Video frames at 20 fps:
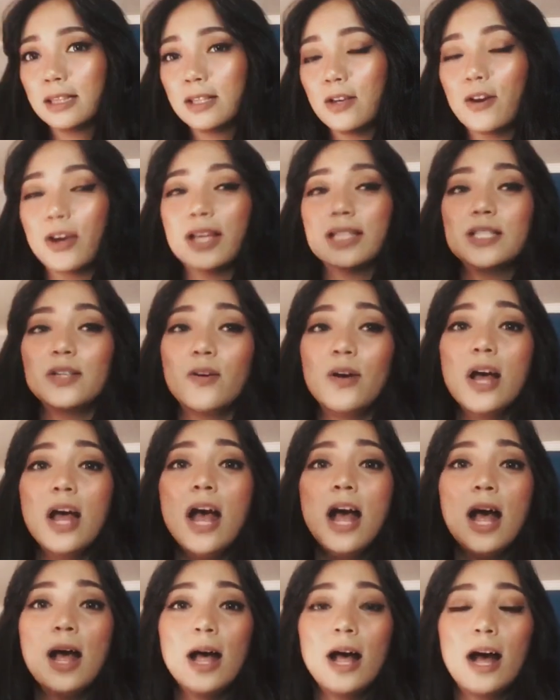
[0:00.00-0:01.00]
Okay, so
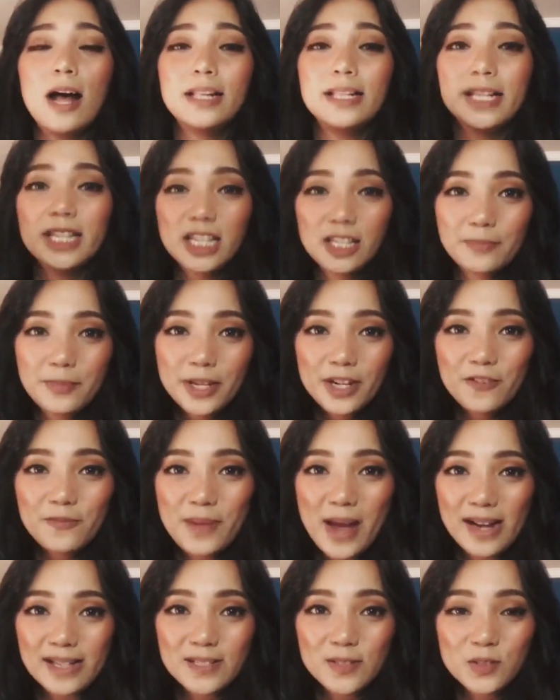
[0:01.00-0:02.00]
a little bit of
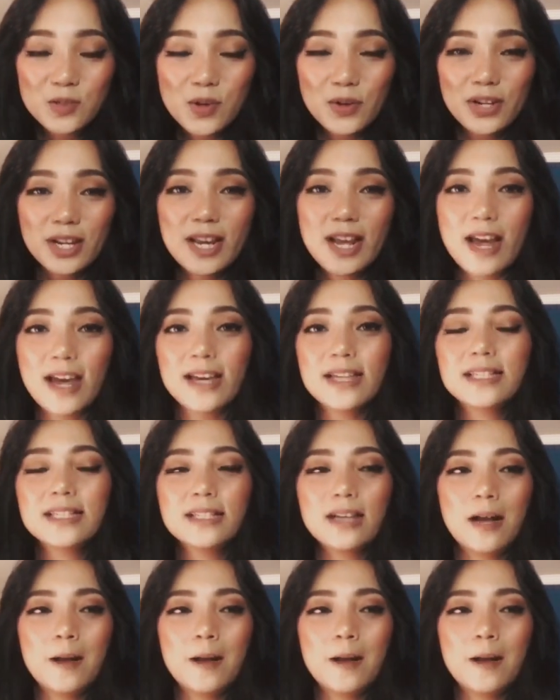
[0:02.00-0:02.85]
backstory, guys.